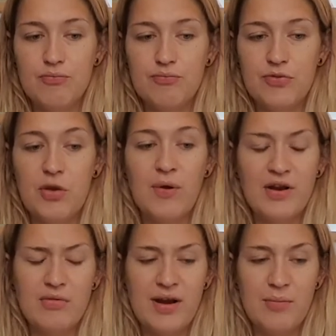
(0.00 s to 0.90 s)
so when I
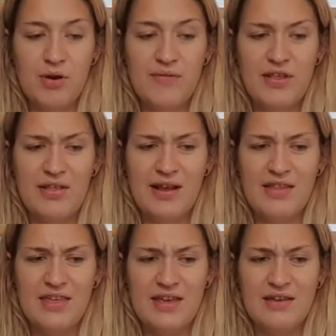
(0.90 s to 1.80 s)
read it previously, I
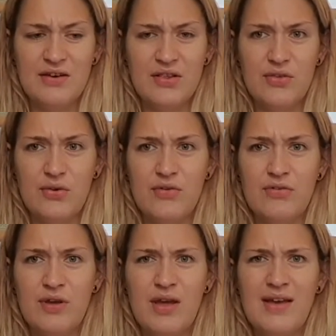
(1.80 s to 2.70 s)
think I sort of
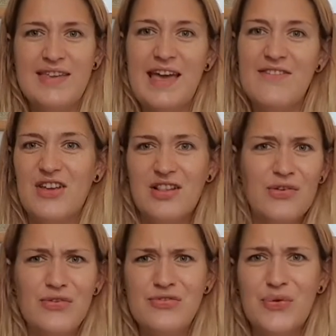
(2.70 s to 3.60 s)
gave it
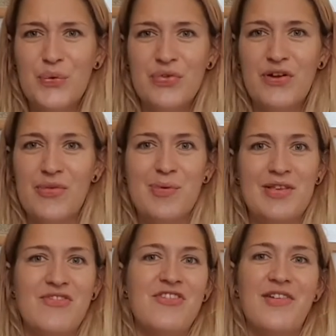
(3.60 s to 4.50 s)
sort of 4 stars because
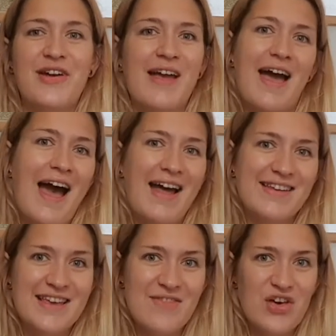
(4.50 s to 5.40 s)
I felt like I had
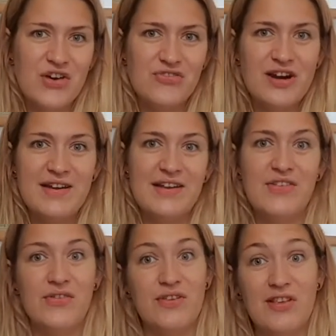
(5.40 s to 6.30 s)
to give it a good rating,
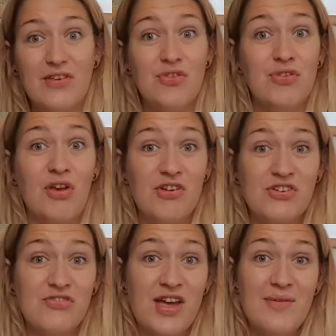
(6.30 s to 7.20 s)
because obviously it's such
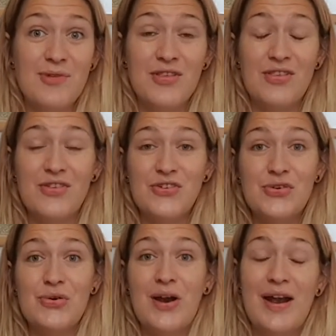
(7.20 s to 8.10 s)
a famous
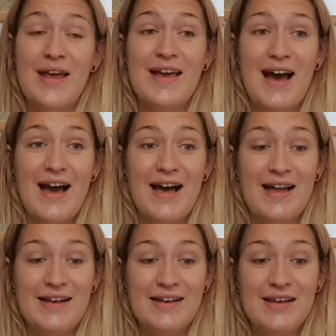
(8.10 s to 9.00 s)
story
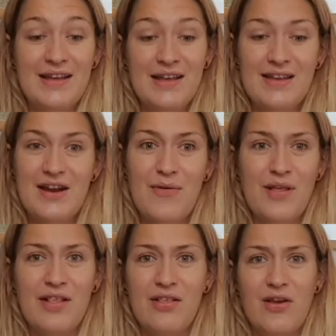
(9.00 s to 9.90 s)
and you know,
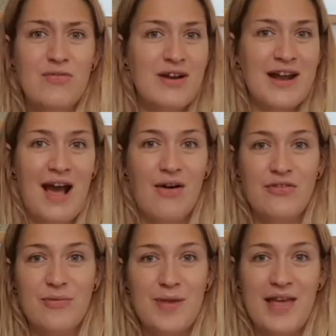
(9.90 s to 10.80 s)
it's so renowned
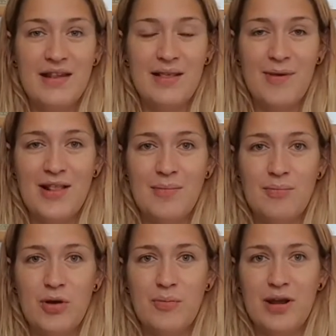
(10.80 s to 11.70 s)
for being this amazing
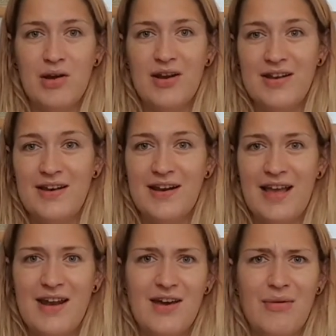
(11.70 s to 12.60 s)
book, but I kind of didn't
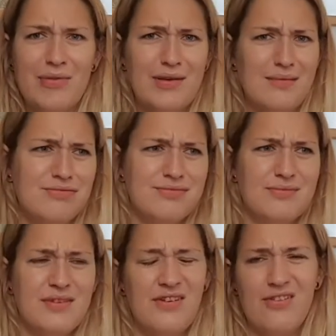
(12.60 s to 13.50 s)
get it. I was like,
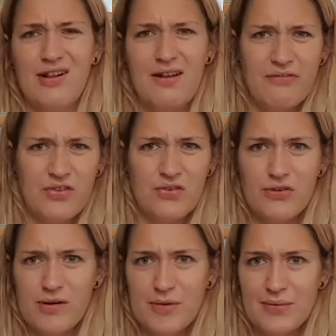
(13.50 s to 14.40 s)
it's just a love
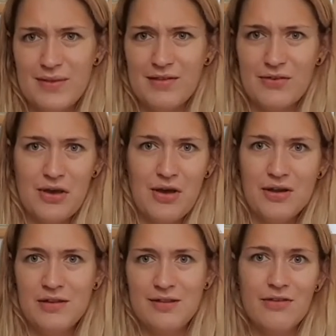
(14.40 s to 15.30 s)
story between this girl
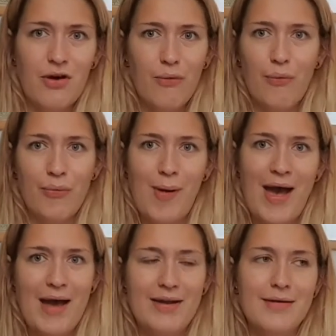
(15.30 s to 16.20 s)
and this old
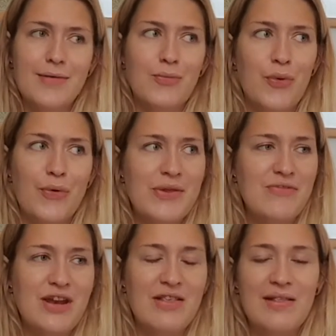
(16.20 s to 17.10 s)
man, like what
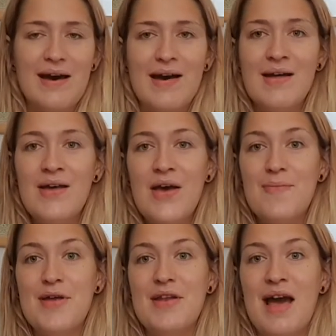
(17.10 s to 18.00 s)
even is that?
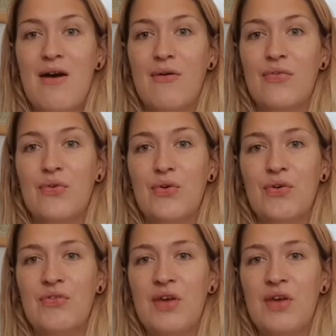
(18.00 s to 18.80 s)
But now I've sort of